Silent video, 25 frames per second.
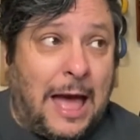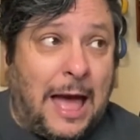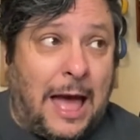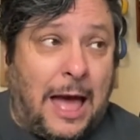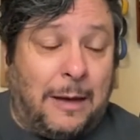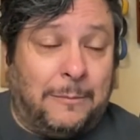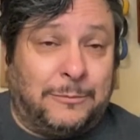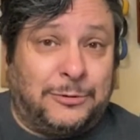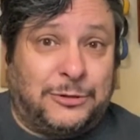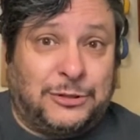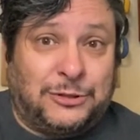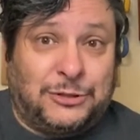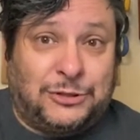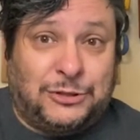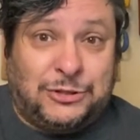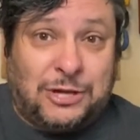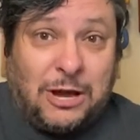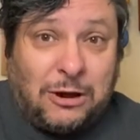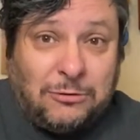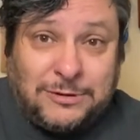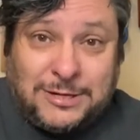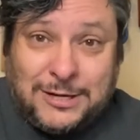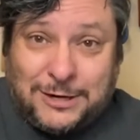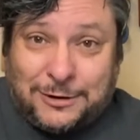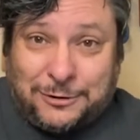I'm
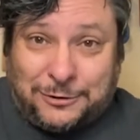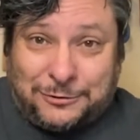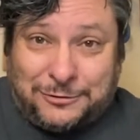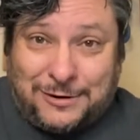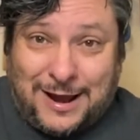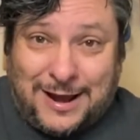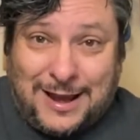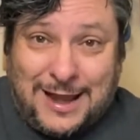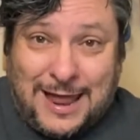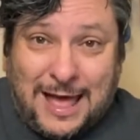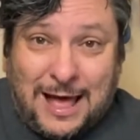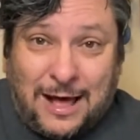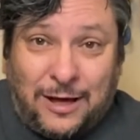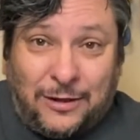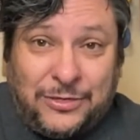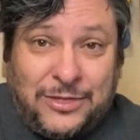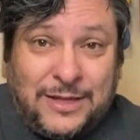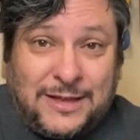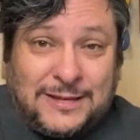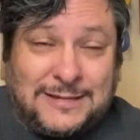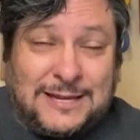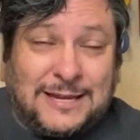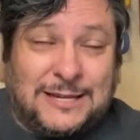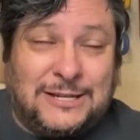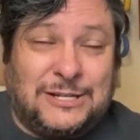so tickled right now.
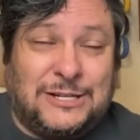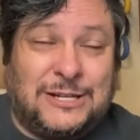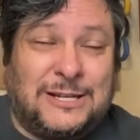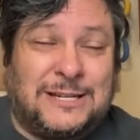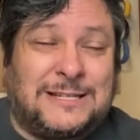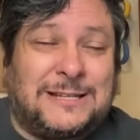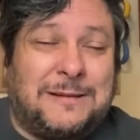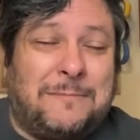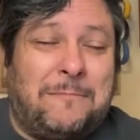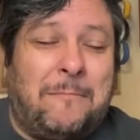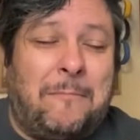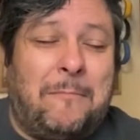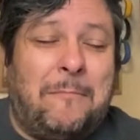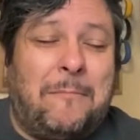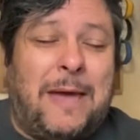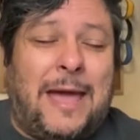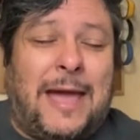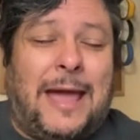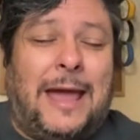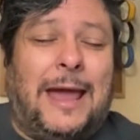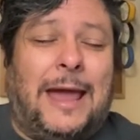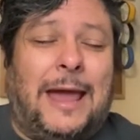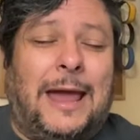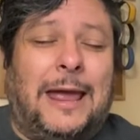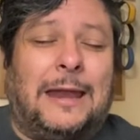This has just
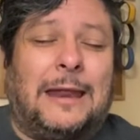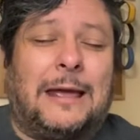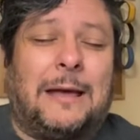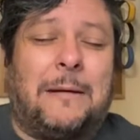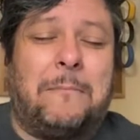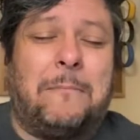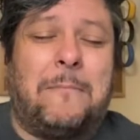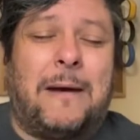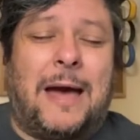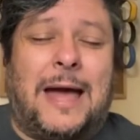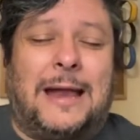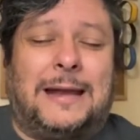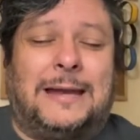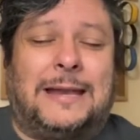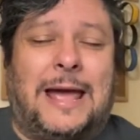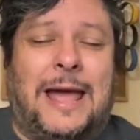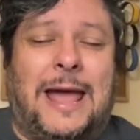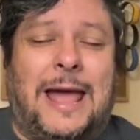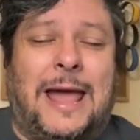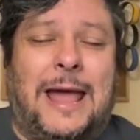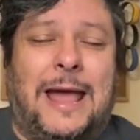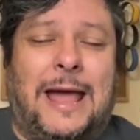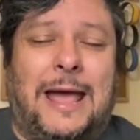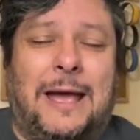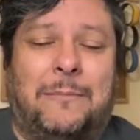made my
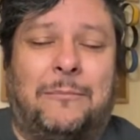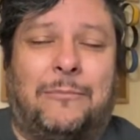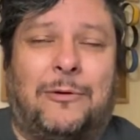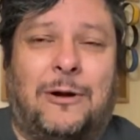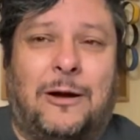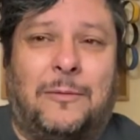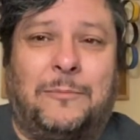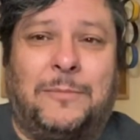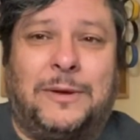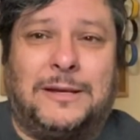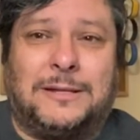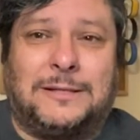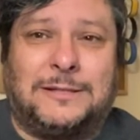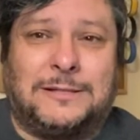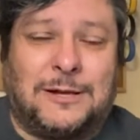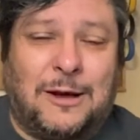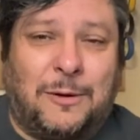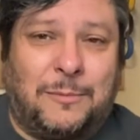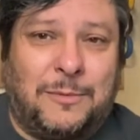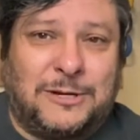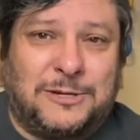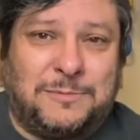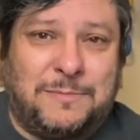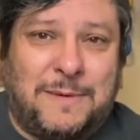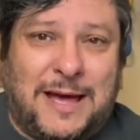day and brought me so
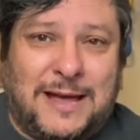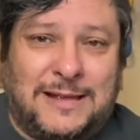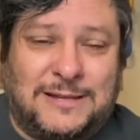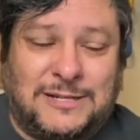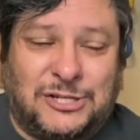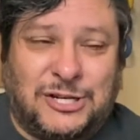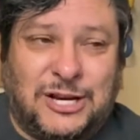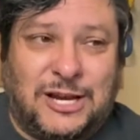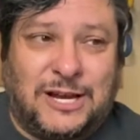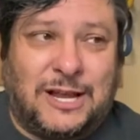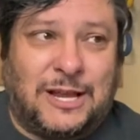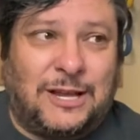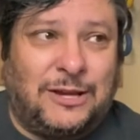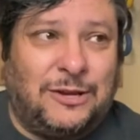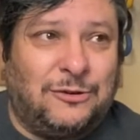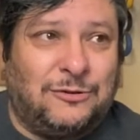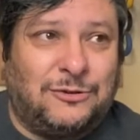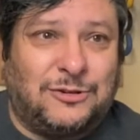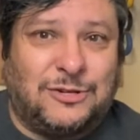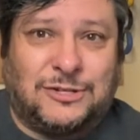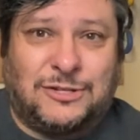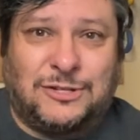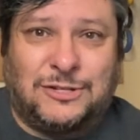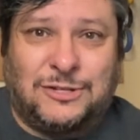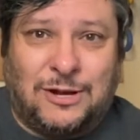much magic. You
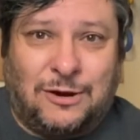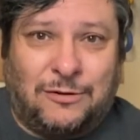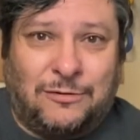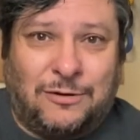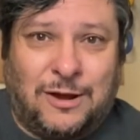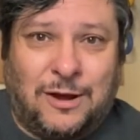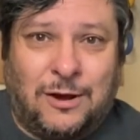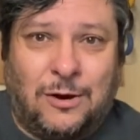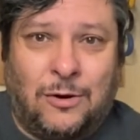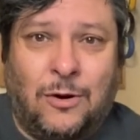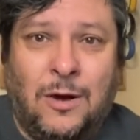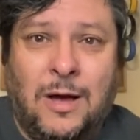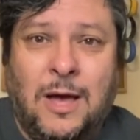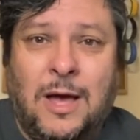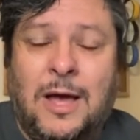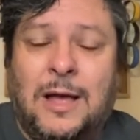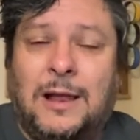just don't know.